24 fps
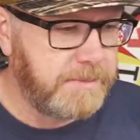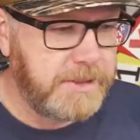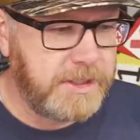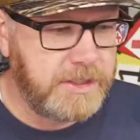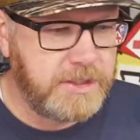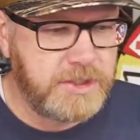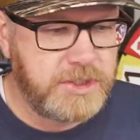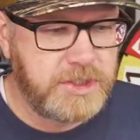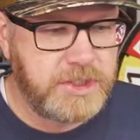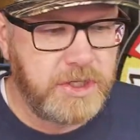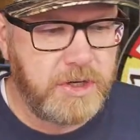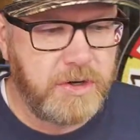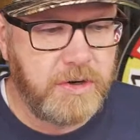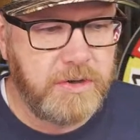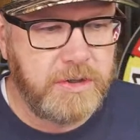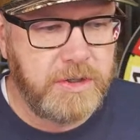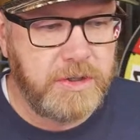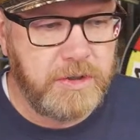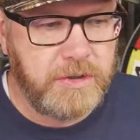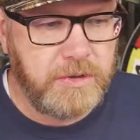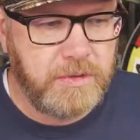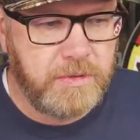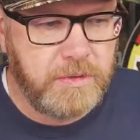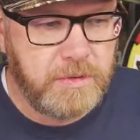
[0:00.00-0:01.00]
going to show
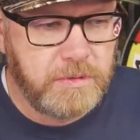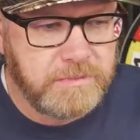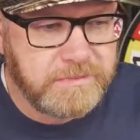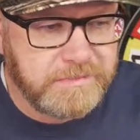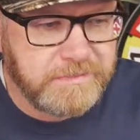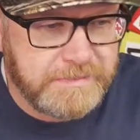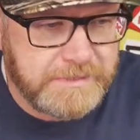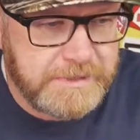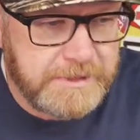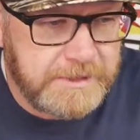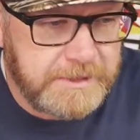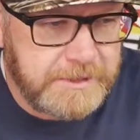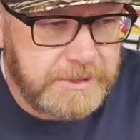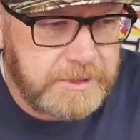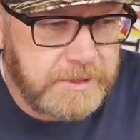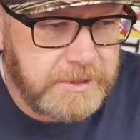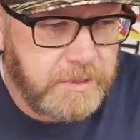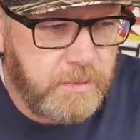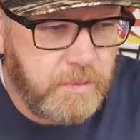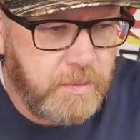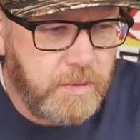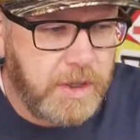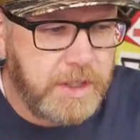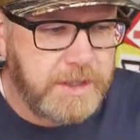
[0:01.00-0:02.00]
you
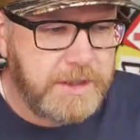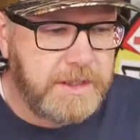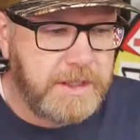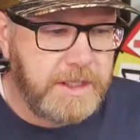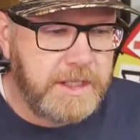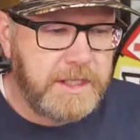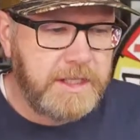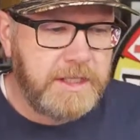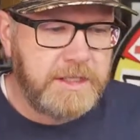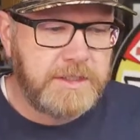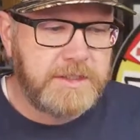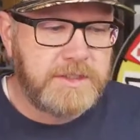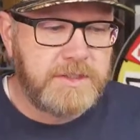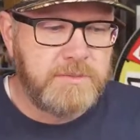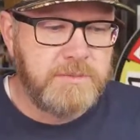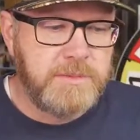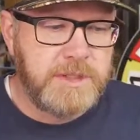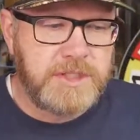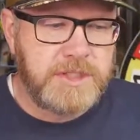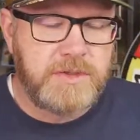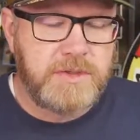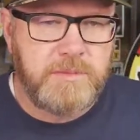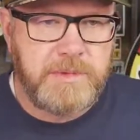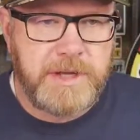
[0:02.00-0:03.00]
what these
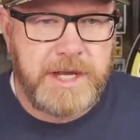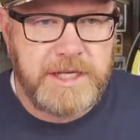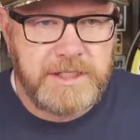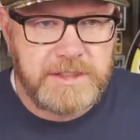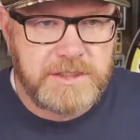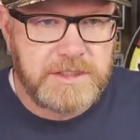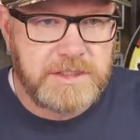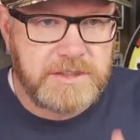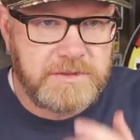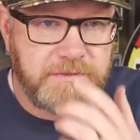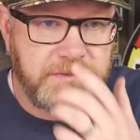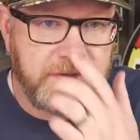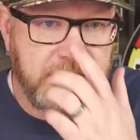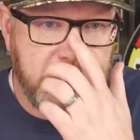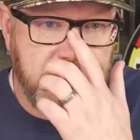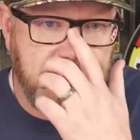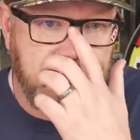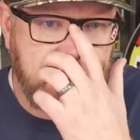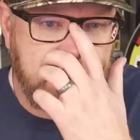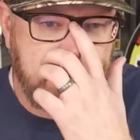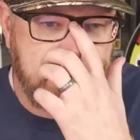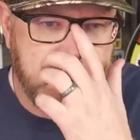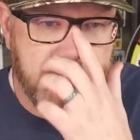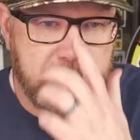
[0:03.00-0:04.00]
missile baits
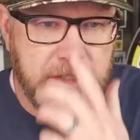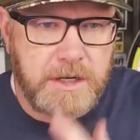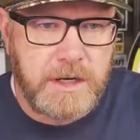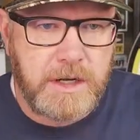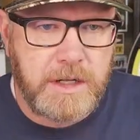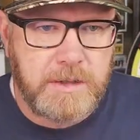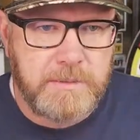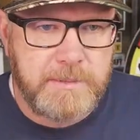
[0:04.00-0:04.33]
fishing kits are all